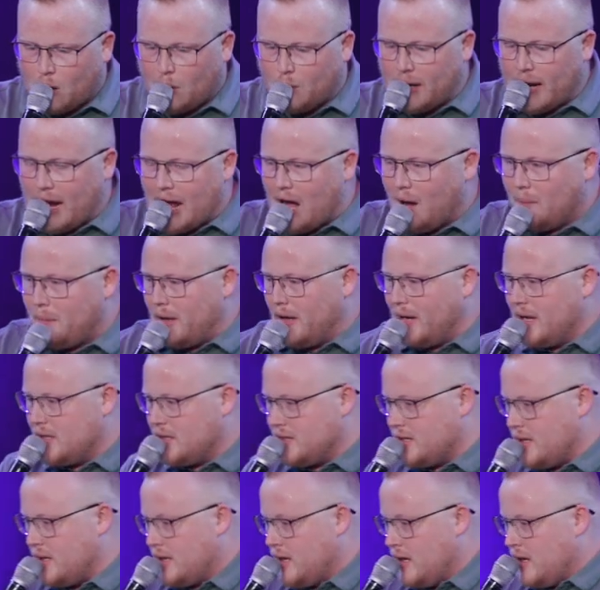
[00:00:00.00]
What would happen
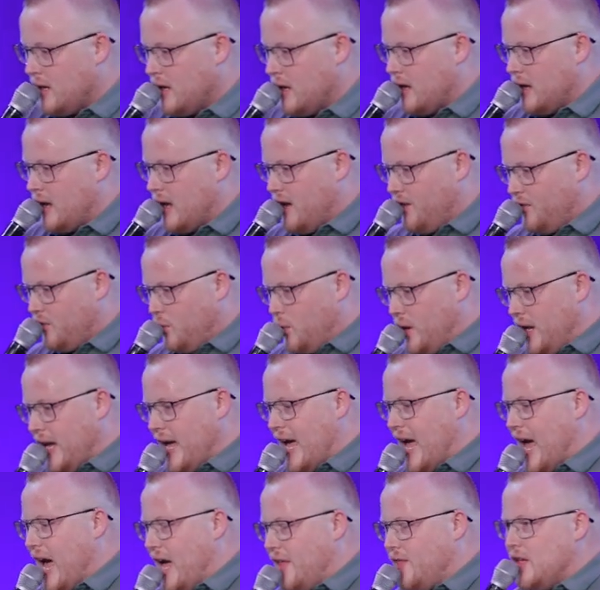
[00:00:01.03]
is if
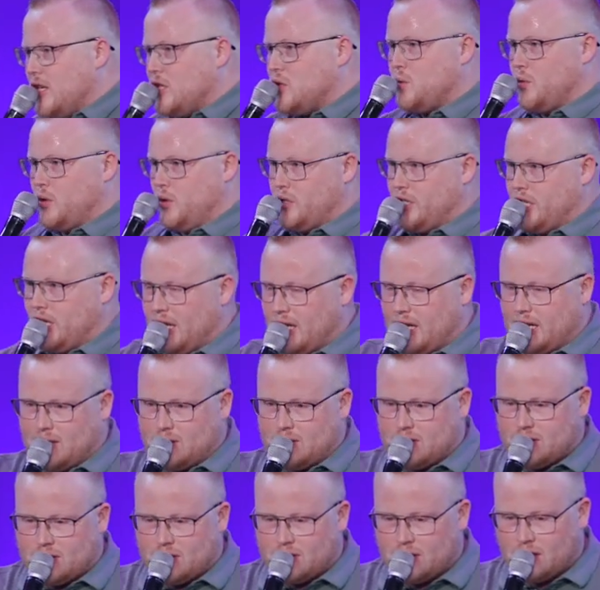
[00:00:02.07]
we had these
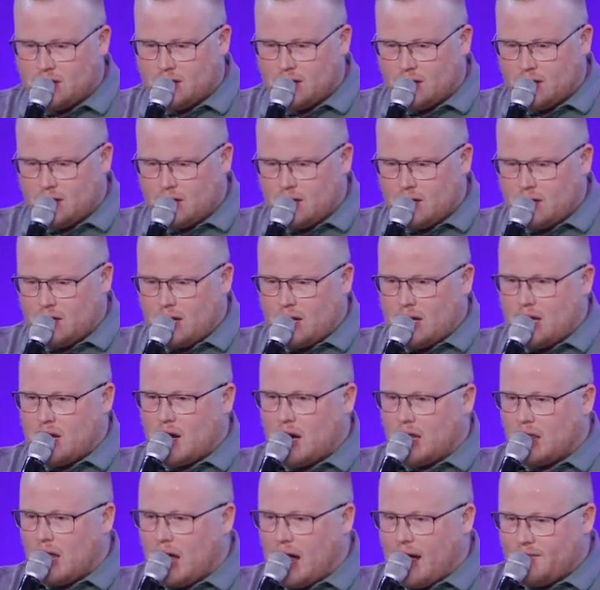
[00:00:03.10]
routines
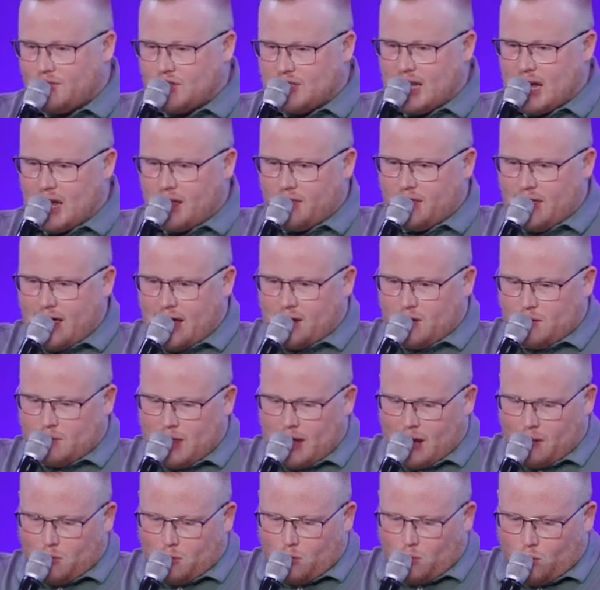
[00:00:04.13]
in our lives that
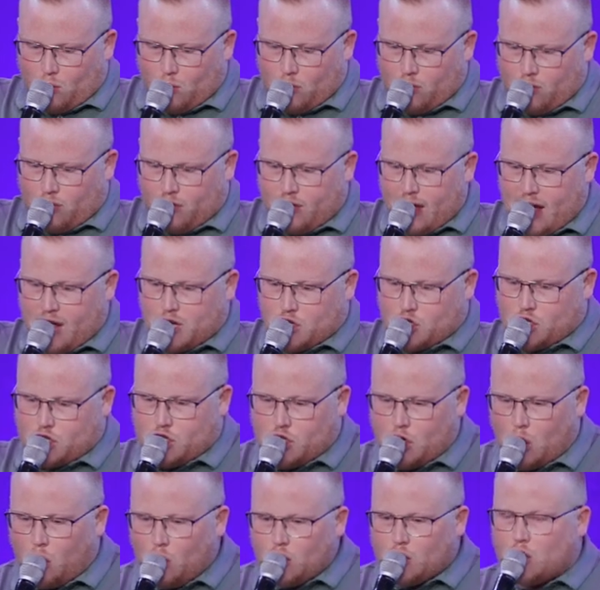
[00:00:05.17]
that that that
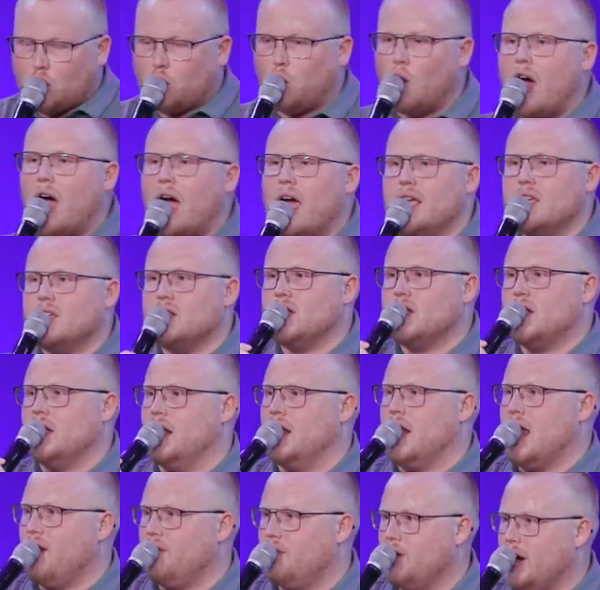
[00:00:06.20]
showed
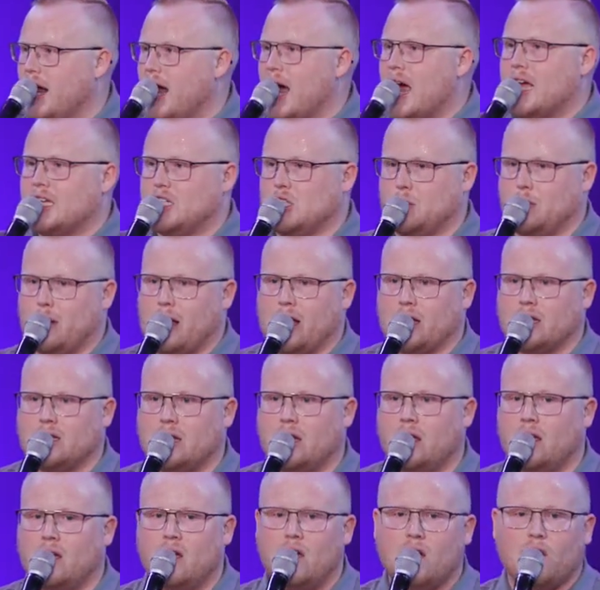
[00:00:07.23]
Christ in every
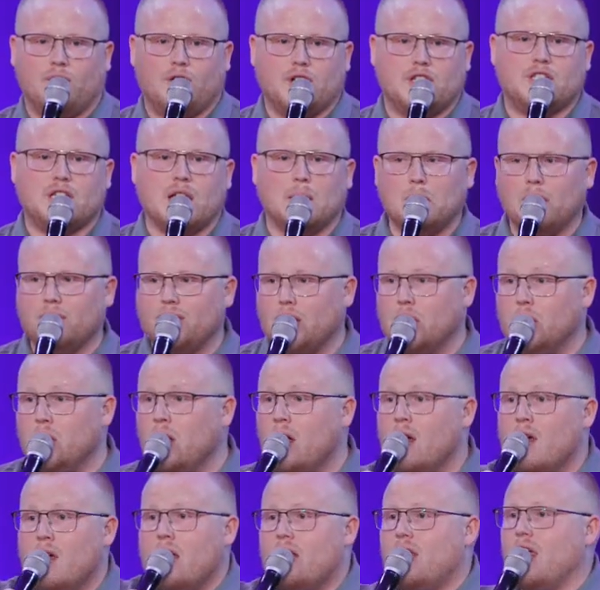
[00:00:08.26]
aspect. For some of
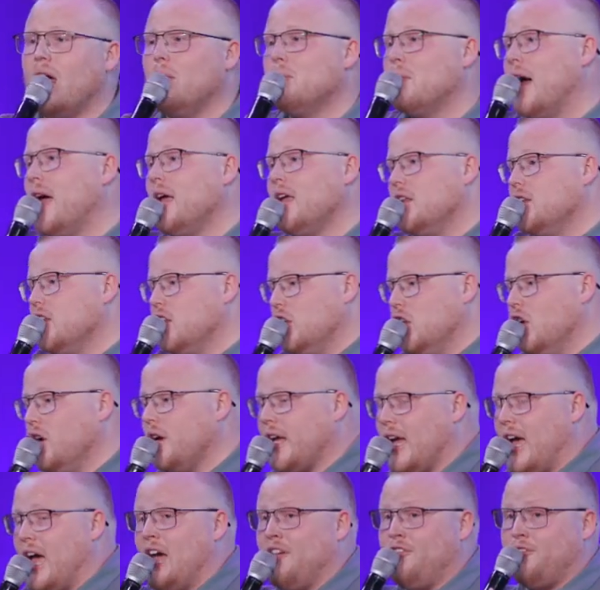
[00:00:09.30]
you, that might look